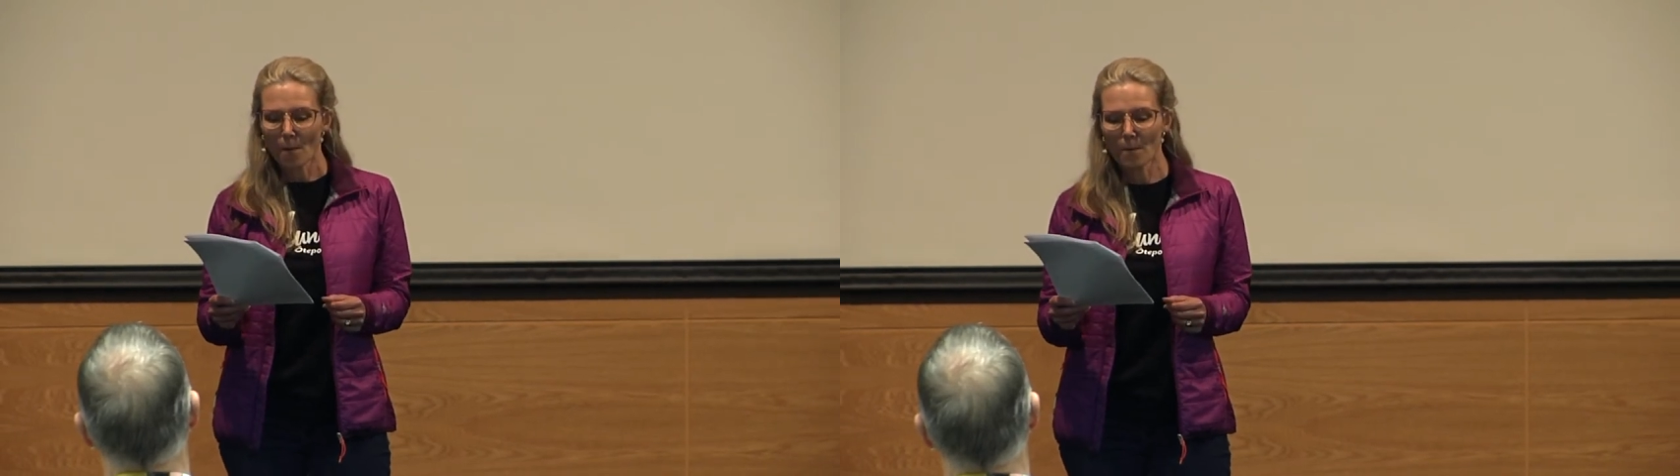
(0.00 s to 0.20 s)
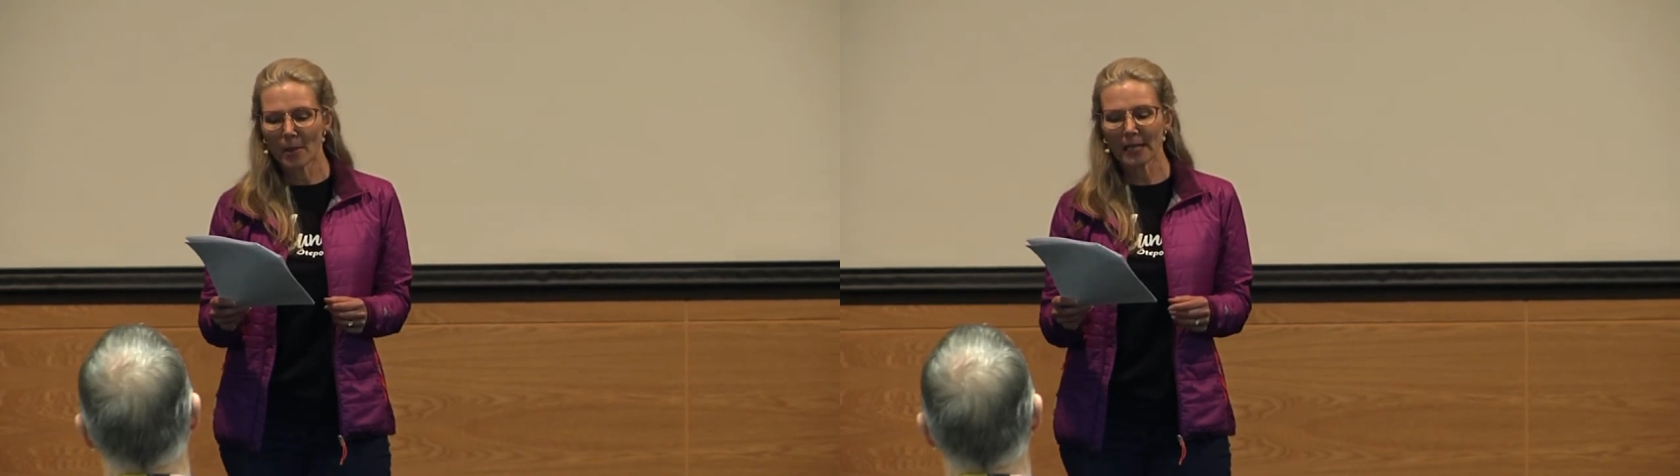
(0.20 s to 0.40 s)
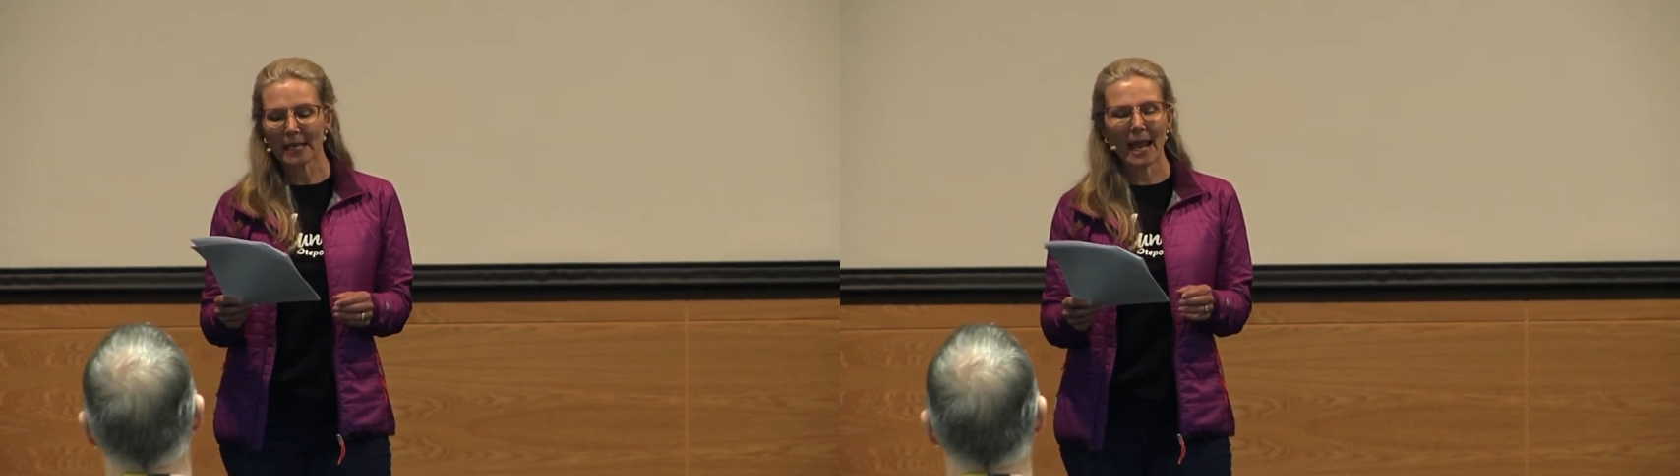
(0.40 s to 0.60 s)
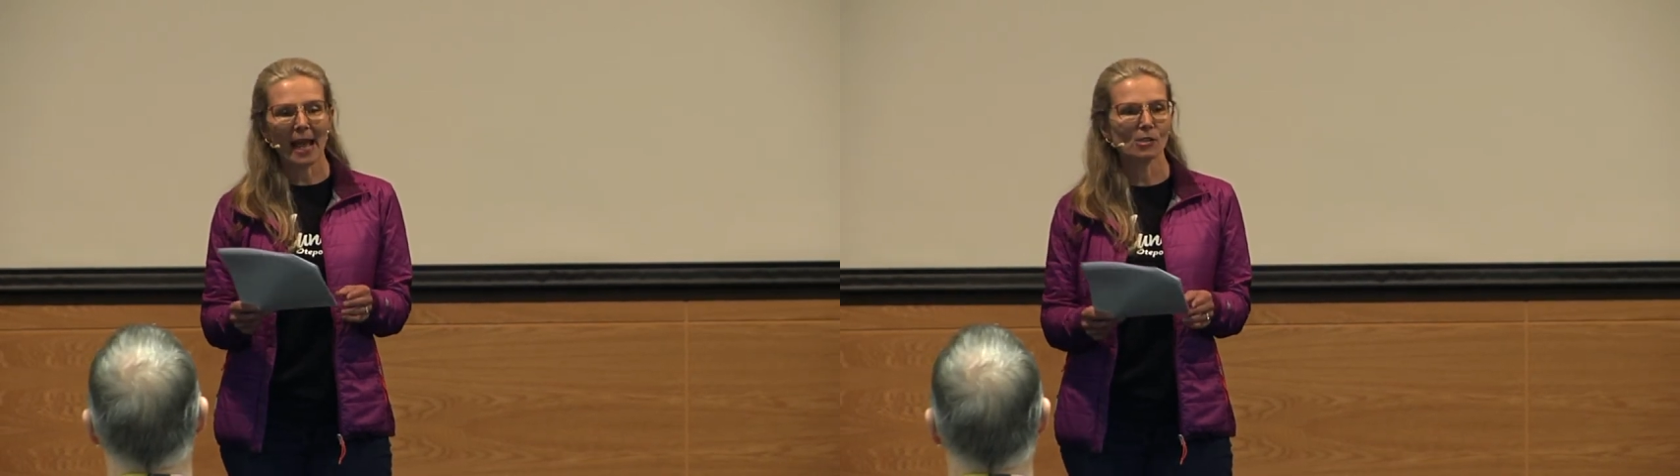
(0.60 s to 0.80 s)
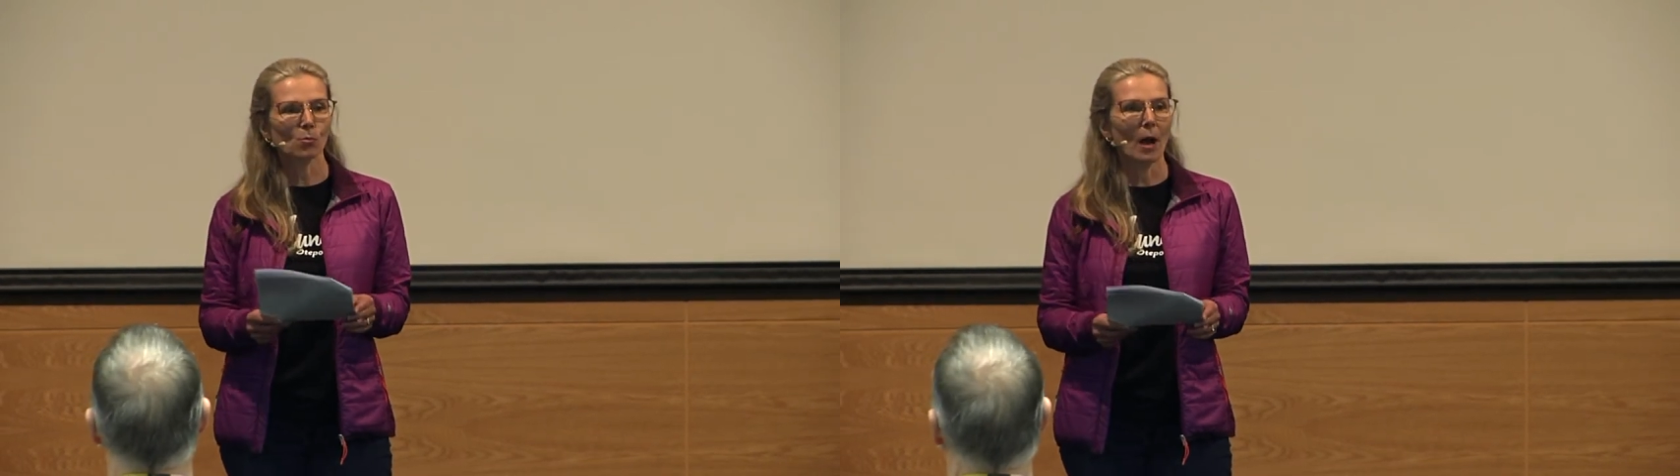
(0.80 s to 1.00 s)
Many
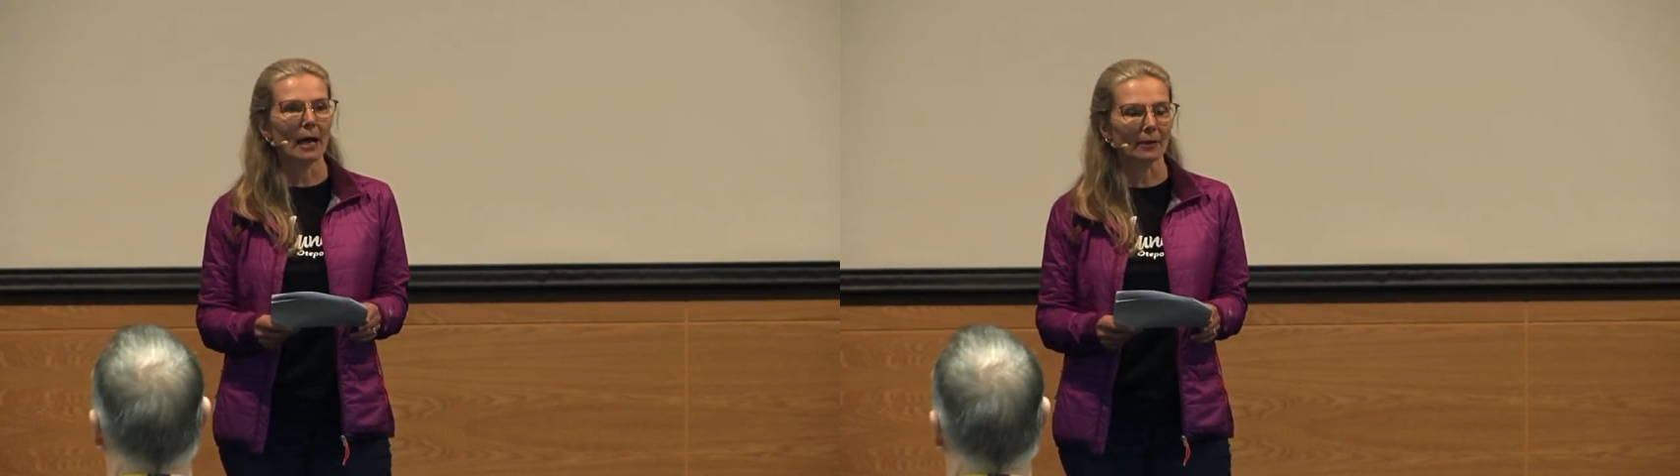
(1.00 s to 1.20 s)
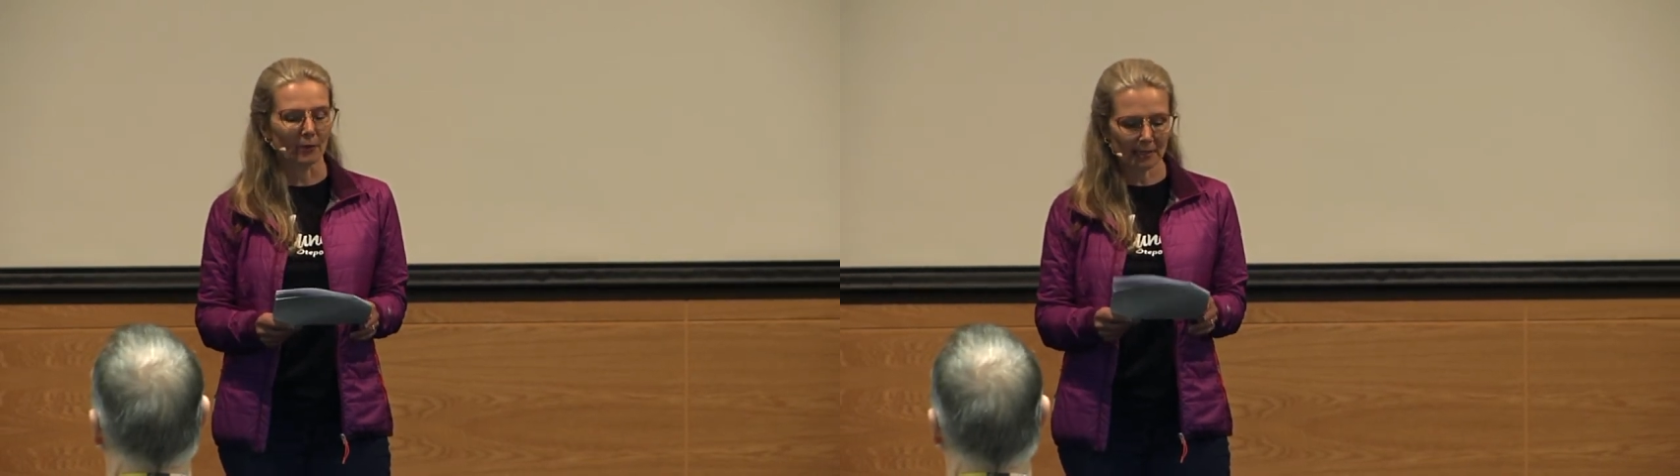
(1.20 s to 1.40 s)
as One.